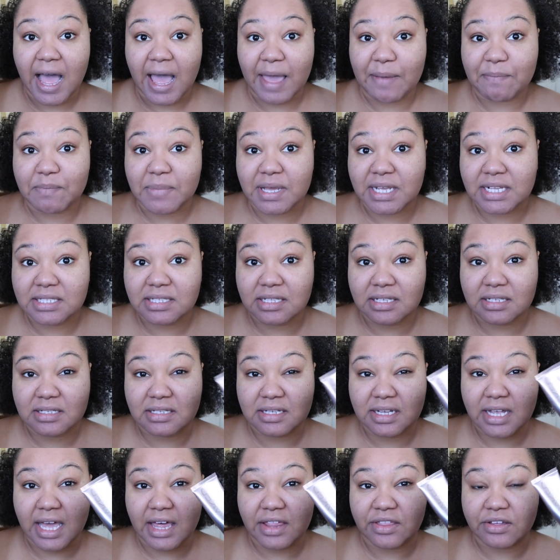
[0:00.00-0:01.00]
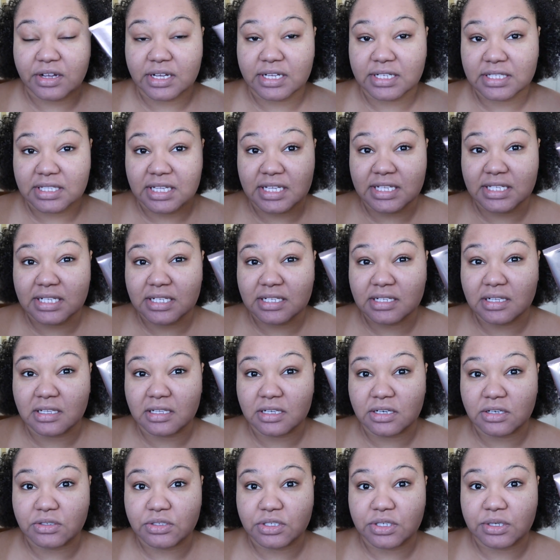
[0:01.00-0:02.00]
I mix these together because this is a
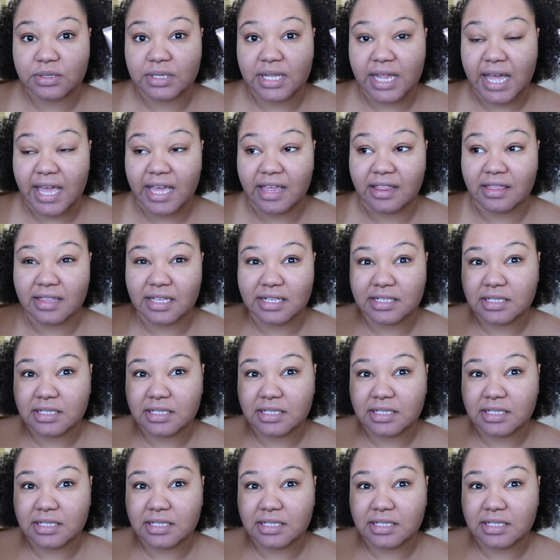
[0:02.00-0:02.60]
little too light,